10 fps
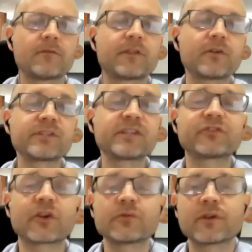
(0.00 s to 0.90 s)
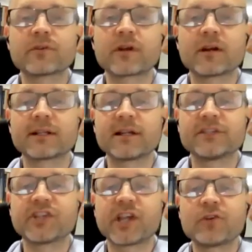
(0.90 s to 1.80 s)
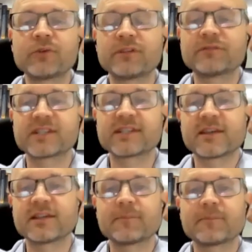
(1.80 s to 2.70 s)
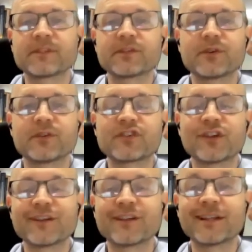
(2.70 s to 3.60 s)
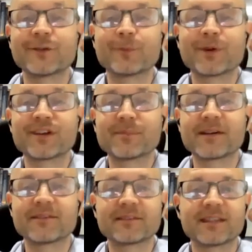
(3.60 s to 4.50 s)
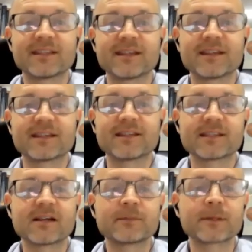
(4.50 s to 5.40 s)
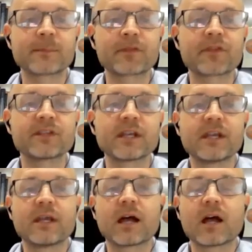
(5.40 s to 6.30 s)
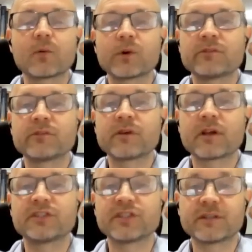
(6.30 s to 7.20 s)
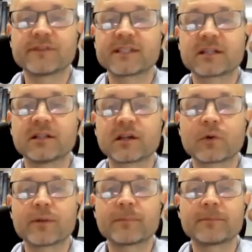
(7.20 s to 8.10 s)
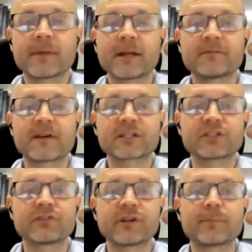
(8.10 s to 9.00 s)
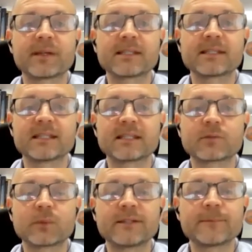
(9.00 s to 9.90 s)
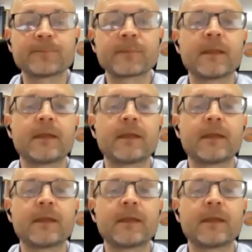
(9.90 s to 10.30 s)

For those who don't know Guideline Geo and have just turned up to learn a little bit about the seismic method, we're a geophysical equipment manufacturer based in Sweden.